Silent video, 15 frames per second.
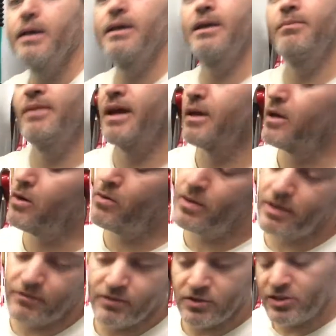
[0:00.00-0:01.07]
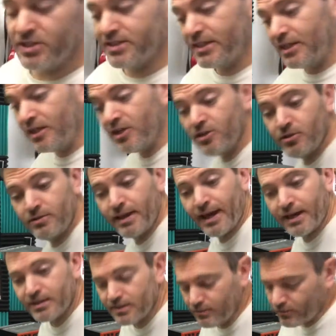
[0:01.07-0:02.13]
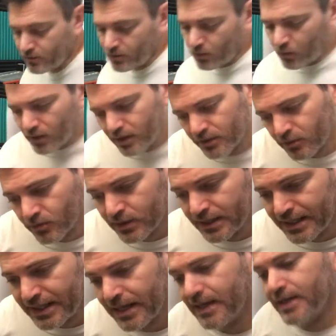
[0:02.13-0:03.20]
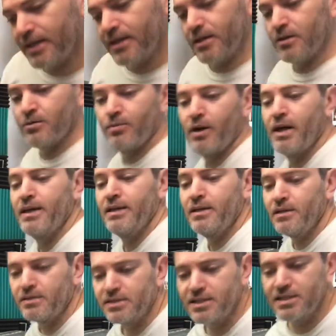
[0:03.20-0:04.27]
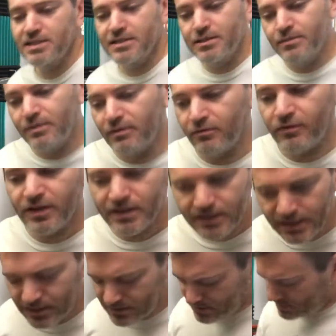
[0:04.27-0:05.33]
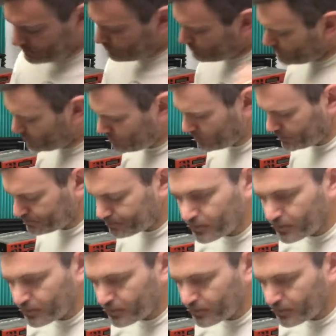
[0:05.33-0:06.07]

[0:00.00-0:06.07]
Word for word: keep that going. If you just need to do that for a while to really get it in your body and system and feelings, do it.